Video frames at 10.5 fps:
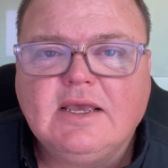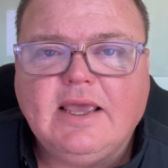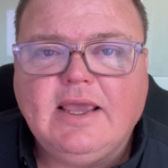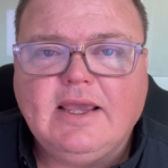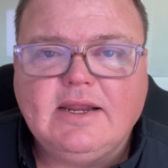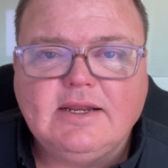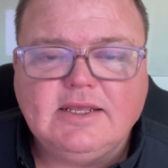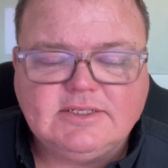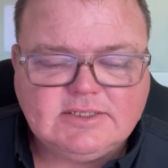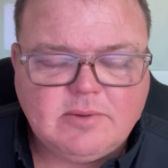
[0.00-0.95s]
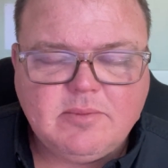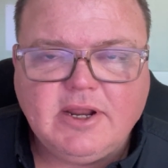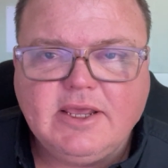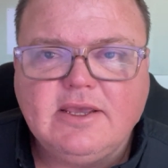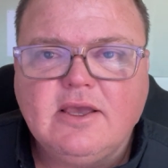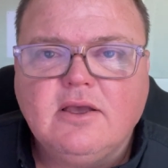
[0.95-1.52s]
and it's
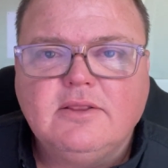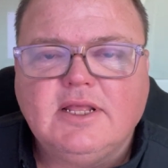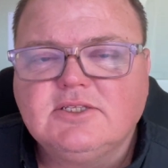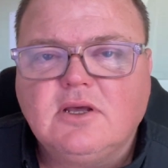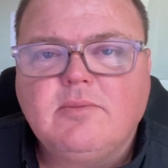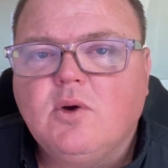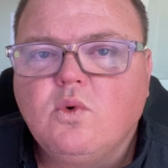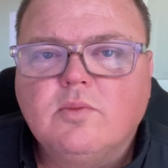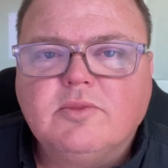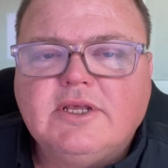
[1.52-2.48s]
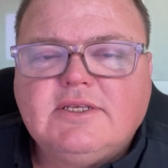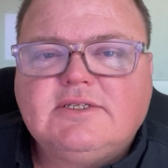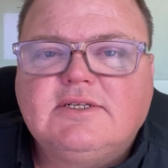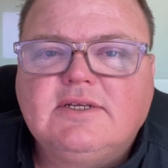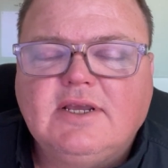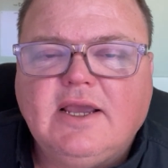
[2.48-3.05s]
somebody that's on my warm
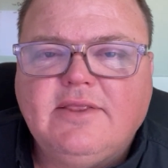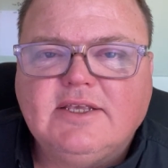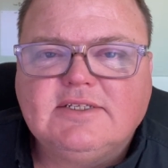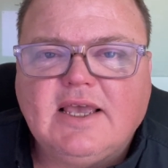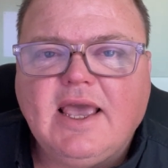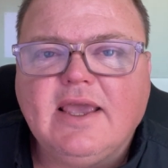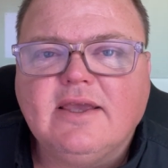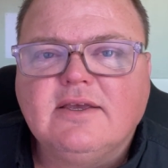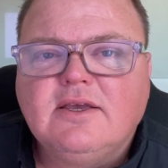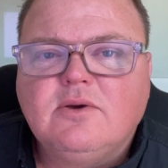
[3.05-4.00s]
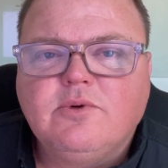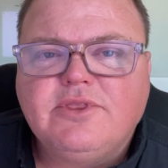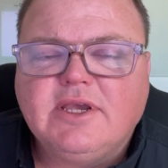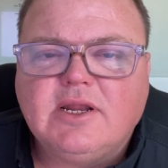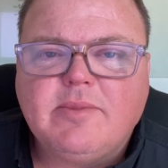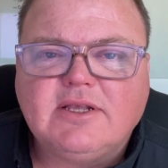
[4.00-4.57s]
list and they say, "Hey, we're
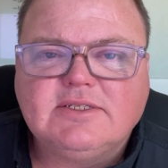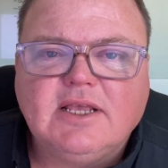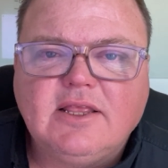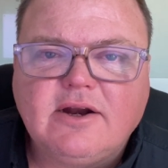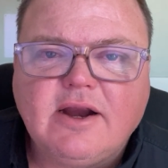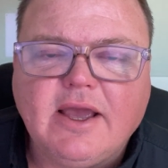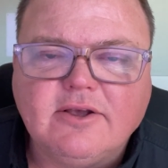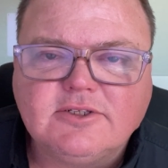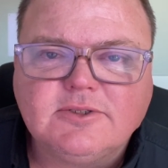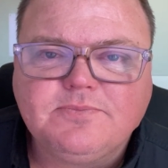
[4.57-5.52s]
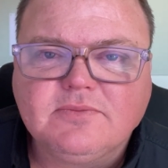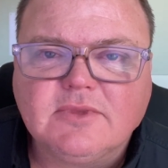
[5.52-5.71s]
thinking about selling our house."